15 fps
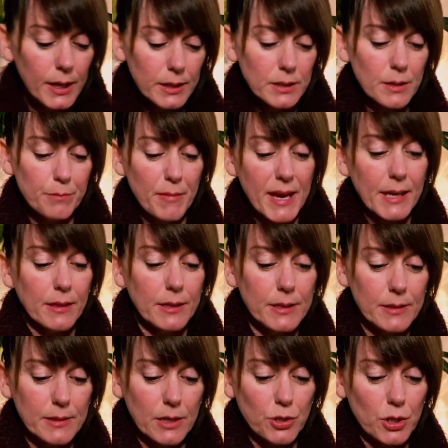to make the
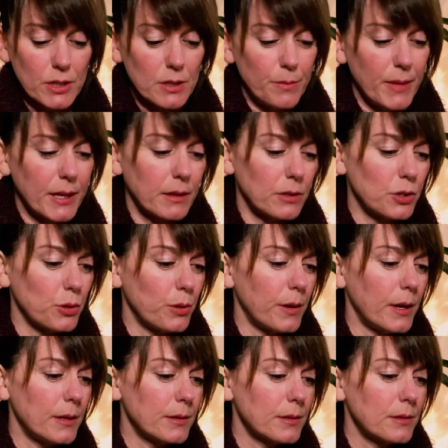decision, to make the
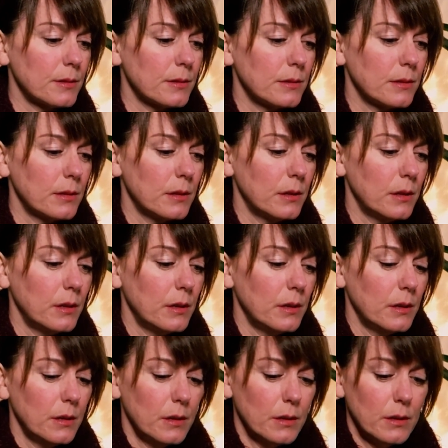choice.
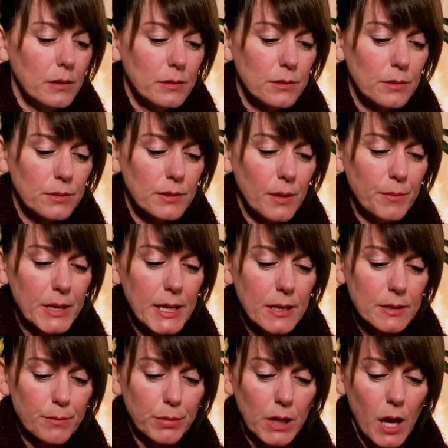So somebody is
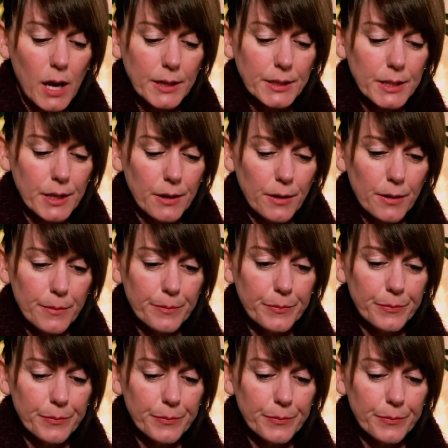blocked here.